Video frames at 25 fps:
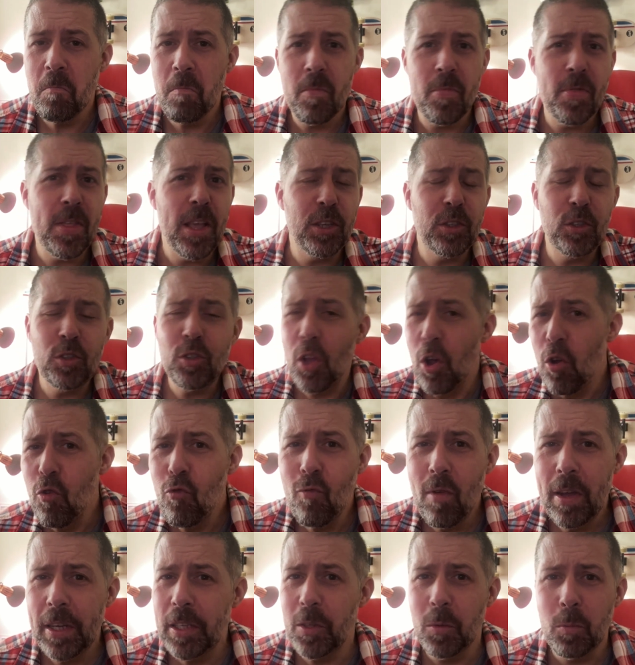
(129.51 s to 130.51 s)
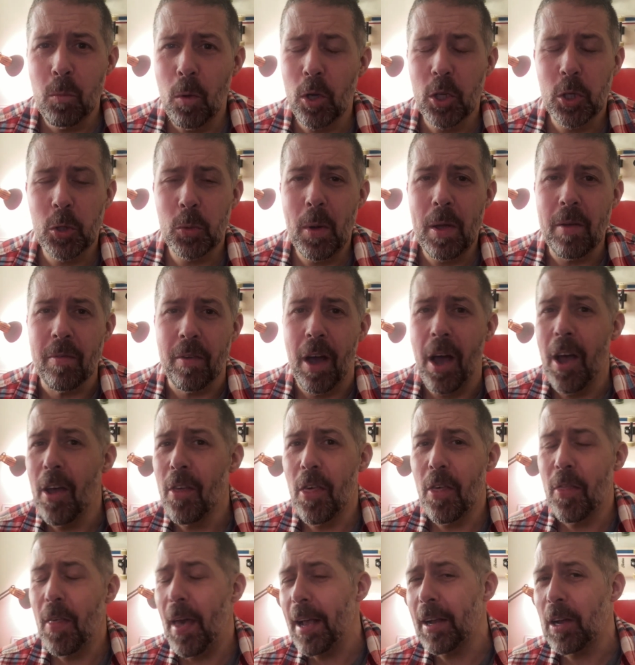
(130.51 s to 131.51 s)
there's no reason whatsoever
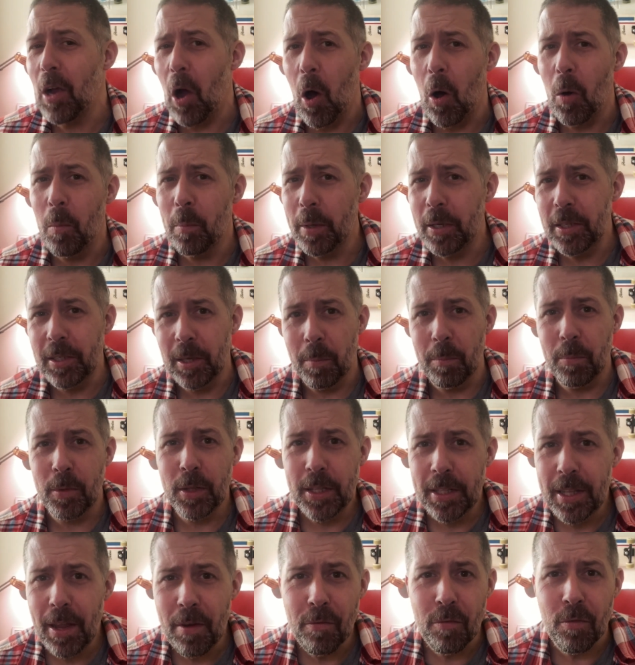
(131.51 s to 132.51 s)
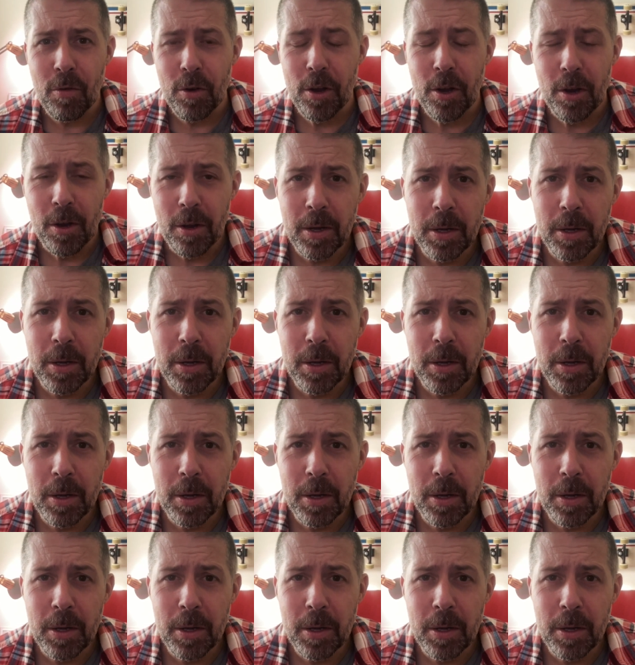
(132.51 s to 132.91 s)
that can't be something different,